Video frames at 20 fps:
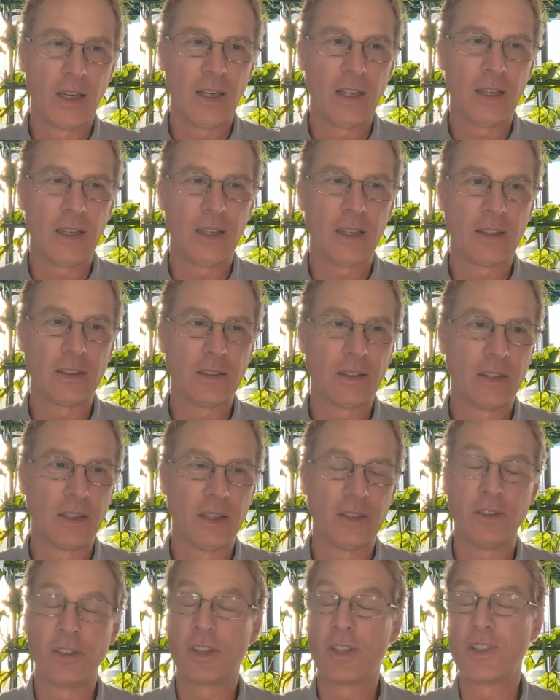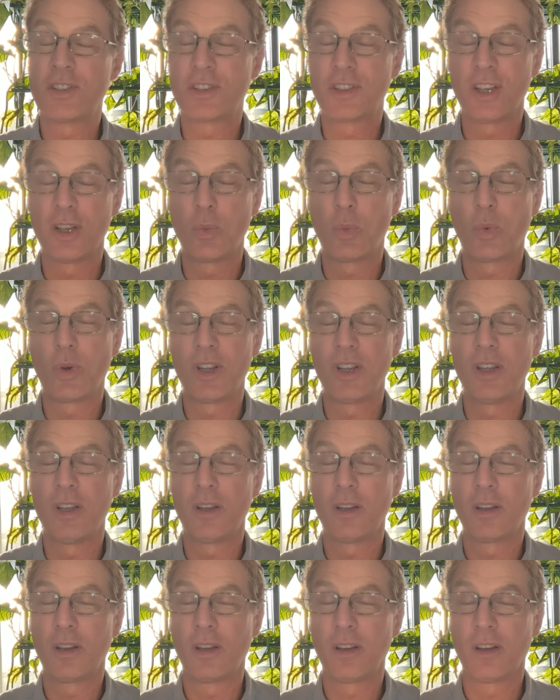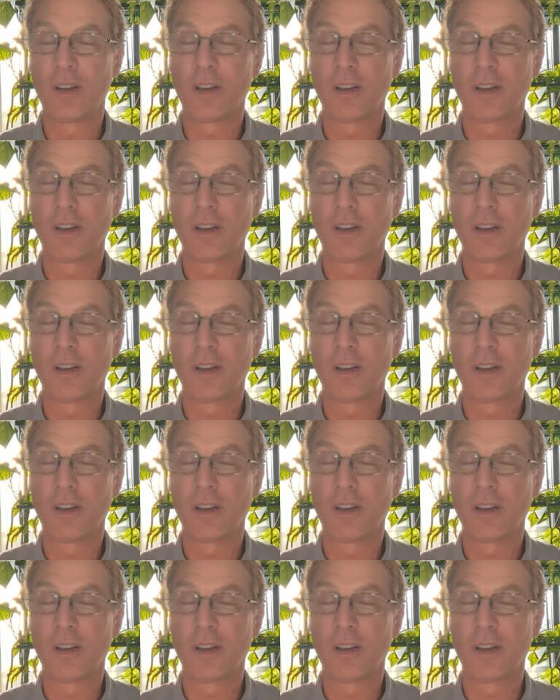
Uh, and you can see we